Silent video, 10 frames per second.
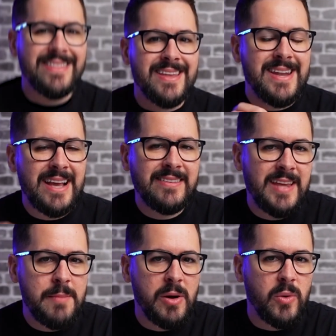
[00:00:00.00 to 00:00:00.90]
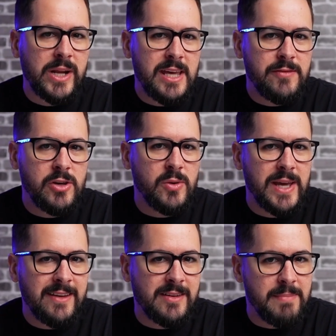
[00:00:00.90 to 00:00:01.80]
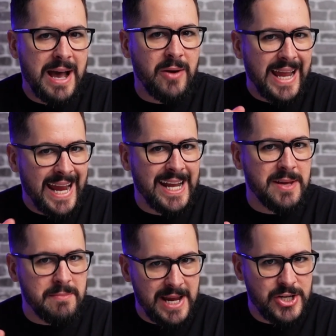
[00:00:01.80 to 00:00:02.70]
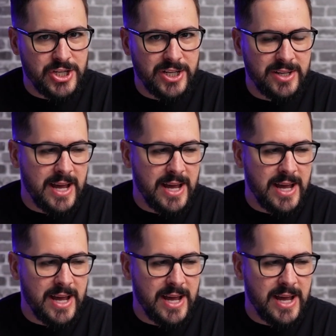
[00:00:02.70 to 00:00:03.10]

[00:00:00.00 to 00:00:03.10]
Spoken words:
The next tip I want to give you is about animation.